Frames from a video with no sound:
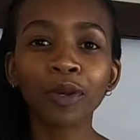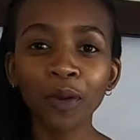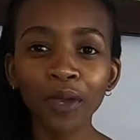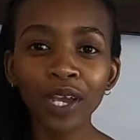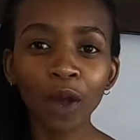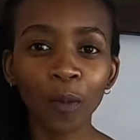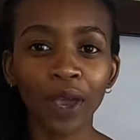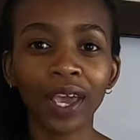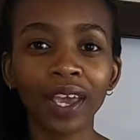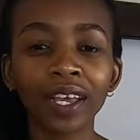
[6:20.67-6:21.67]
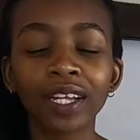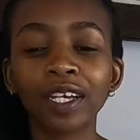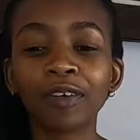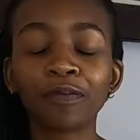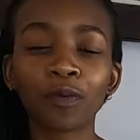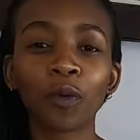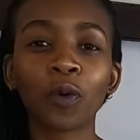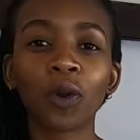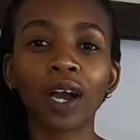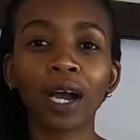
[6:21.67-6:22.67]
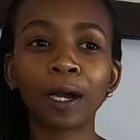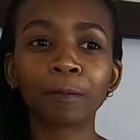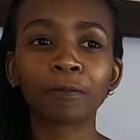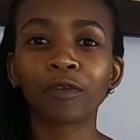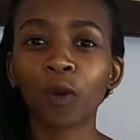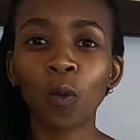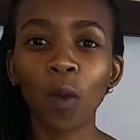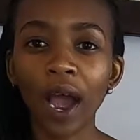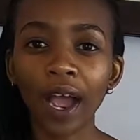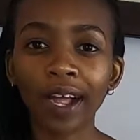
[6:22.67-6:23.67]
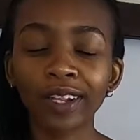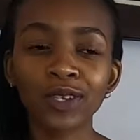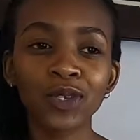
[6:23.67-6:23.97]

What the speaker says: going away for a while,